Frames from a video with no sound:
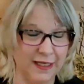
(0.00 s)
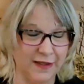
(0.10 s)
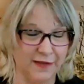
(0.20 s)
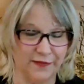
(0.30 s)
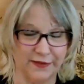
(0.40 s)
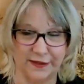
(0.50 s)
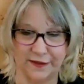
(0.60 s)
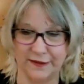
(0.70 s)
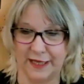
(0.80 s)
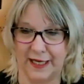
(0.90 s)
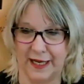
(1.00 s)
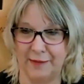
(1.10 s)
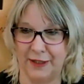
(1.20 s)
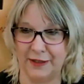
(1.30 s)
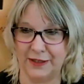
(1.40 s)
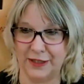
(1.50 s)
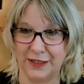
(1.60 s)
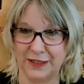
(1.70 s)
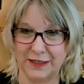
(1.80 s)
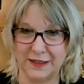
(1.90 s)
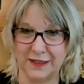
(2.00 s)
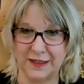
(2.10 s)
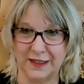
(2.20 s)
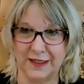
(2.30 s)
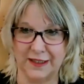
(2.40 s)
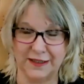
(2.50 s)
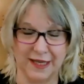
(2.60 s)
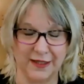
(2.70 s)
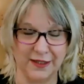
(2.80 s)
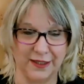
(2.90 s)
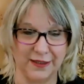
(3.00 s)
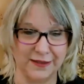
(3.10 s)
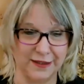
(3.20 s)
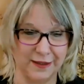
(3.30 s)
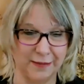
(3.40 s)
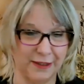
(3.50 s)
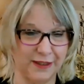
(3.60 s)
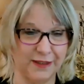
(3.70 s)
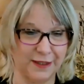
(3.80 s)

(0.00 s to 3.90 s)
the physical side. I mean, it's endless. I mean, it